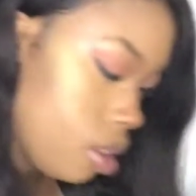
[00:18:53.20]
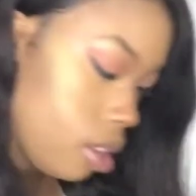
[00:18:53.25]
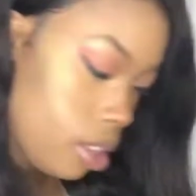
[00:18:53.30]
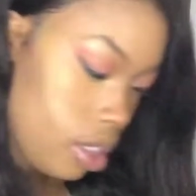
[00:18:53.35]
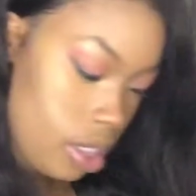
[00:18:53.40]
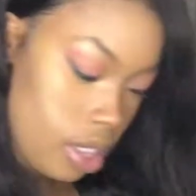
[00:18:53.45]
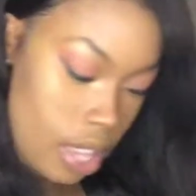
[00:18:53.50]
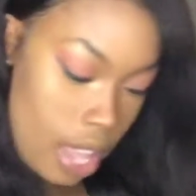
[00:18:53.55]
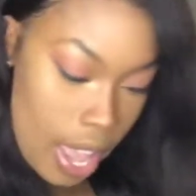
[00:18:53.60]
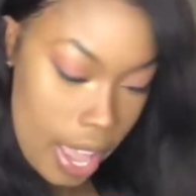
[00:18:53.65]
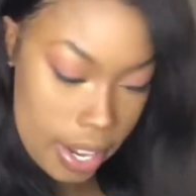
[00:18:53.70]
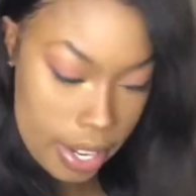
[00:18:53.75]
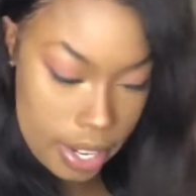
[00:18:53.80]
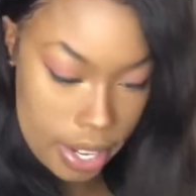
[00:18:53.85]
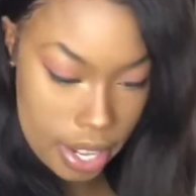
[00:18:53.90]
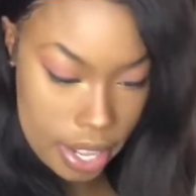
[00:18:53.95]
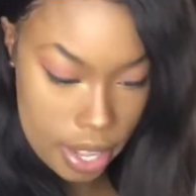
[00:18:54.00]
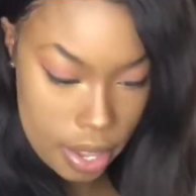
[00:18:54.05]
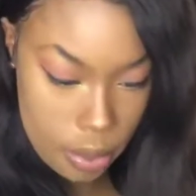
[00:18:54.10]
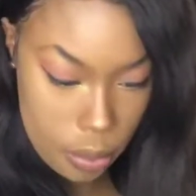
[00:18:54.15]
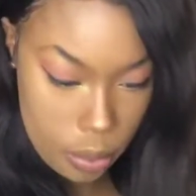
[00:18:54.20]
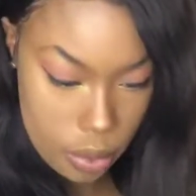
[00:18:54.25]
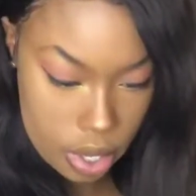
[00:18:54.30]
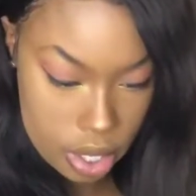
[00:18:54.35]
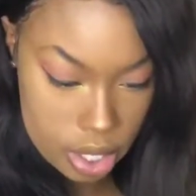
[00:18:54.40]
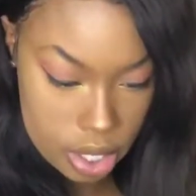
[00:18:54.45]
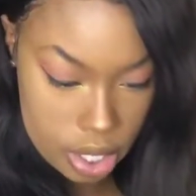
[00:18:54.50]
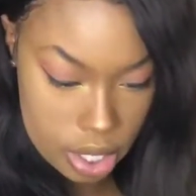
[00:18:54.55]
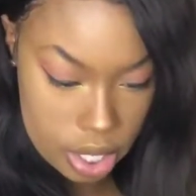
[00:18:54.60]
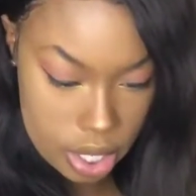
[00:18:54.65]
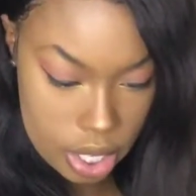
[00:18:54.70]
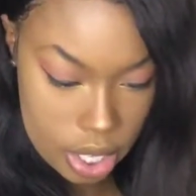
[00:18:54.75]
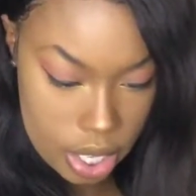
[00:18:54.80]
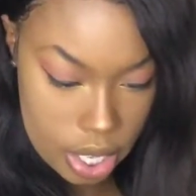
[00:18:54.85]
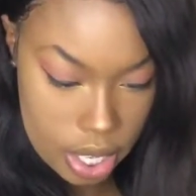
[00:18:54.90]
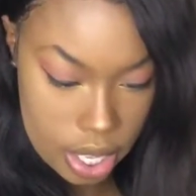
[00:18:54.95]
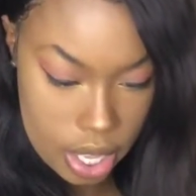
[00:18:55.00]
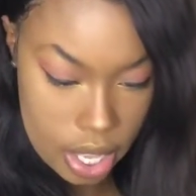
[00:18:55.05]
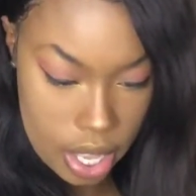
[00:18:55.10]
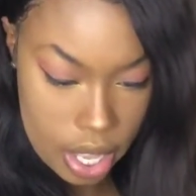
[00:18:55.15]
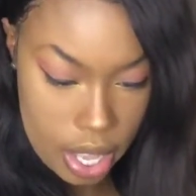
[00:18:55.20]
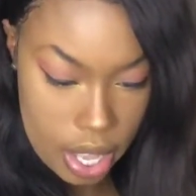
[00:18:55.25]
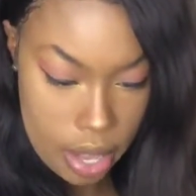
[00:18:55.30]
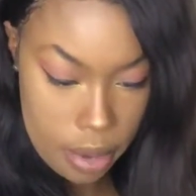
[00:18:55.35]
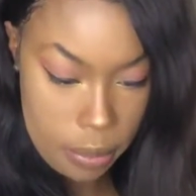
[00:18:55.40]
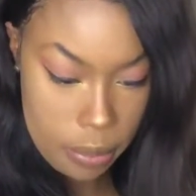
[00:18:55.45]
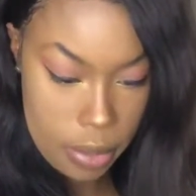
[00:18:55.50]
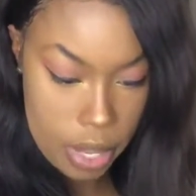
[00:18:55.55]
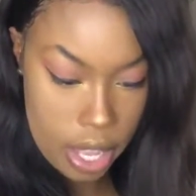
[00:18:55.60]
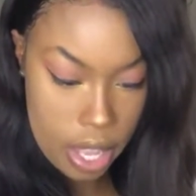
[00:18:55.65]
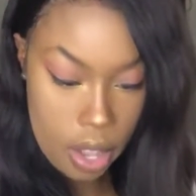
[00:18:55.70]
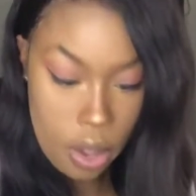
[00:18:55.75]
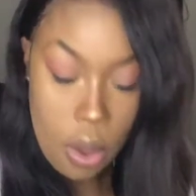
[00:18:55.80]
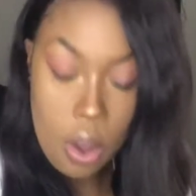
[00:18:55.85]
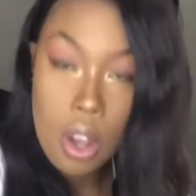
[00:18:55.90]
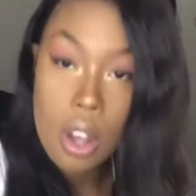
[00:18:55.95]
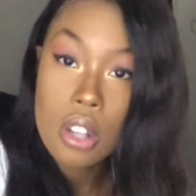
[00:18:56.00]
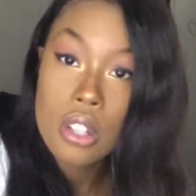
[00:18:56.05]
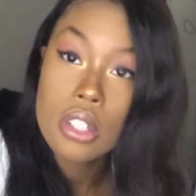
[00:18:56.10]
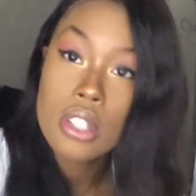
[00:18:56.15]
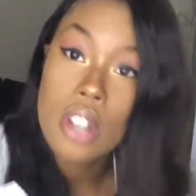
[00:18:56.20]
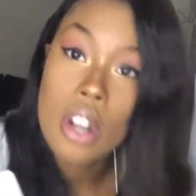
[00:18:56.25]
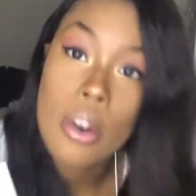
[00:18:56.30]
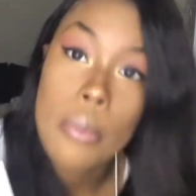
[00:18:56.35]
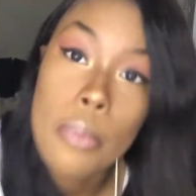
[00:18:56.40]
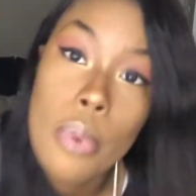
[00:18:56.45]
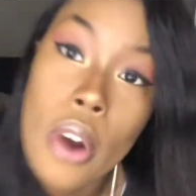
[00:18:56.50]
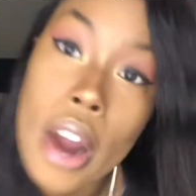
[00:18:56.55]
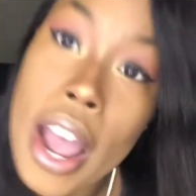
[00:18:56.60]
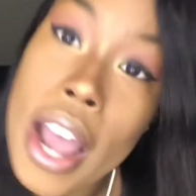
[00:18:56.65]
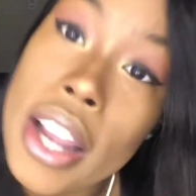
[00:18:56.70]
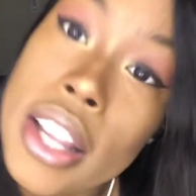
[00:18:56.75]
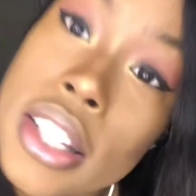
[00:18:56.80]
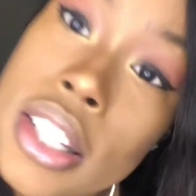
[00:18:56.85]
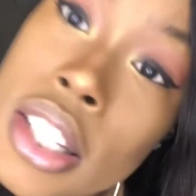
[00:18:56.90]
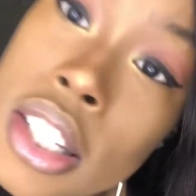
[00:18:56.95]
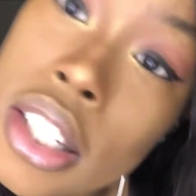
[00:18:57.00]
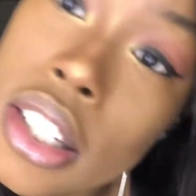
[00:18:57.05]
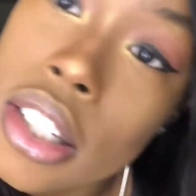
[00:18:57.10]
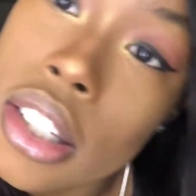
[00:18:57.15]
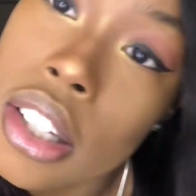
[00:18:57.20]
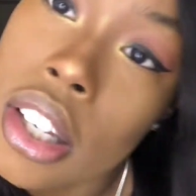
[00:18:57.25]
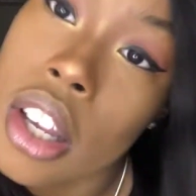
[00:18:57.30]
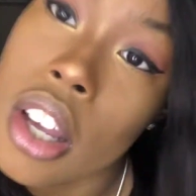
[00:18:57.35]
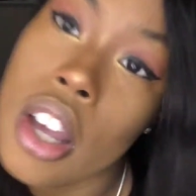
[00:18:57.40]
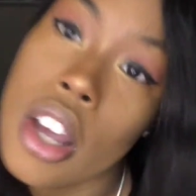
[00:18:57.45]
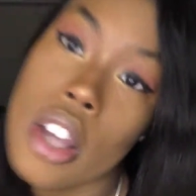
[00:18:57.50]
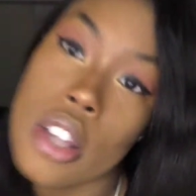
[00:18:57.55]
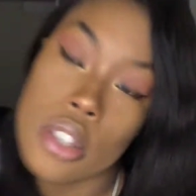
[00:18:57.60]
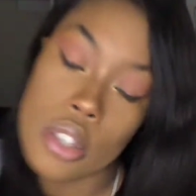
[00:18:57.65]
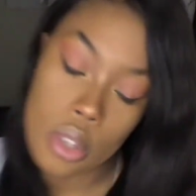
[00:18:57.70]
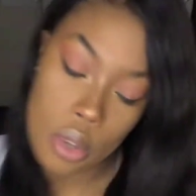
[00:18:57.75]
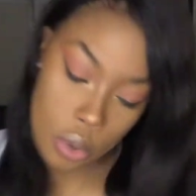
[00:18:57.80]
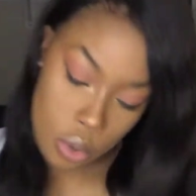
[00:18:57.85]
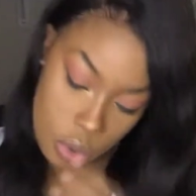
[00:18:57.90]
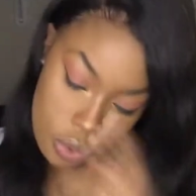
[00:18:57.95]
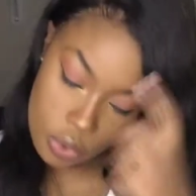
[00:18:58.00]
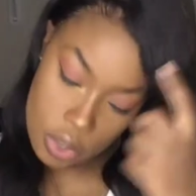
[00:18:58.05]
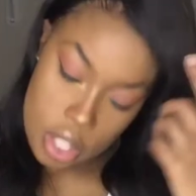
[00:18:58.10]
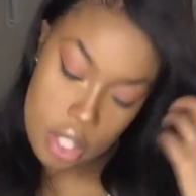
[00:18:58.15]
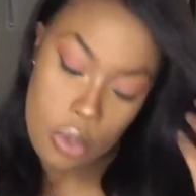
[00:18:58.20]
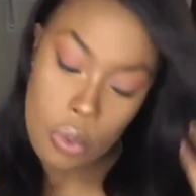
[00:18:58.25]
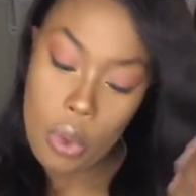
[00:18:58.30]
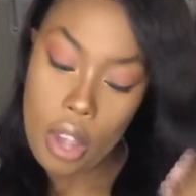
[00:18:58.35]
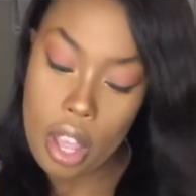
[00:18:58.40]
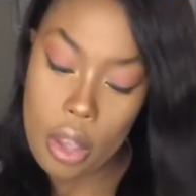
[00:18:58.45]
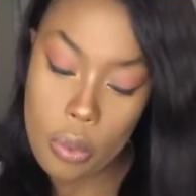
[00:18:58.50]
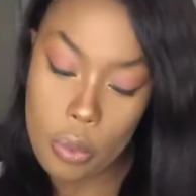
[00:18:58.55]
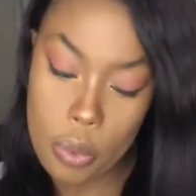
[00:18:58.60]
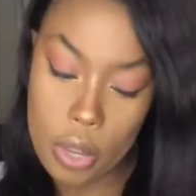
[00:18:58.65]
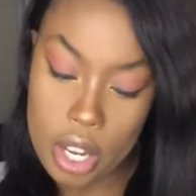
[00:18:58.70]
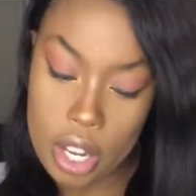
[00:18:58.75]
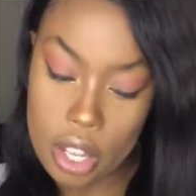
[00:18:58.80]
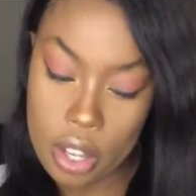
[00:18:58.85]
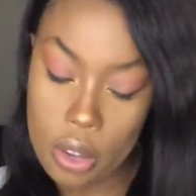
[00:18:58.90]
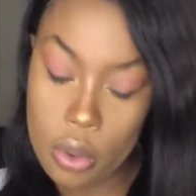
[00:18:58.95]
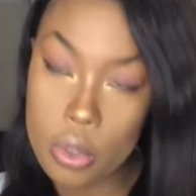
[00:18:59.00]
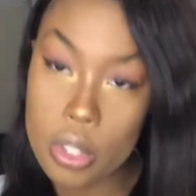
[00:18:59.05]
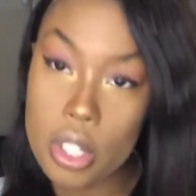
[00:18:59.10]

That day was the NBA All-Star practice. So the reason why we didn't go to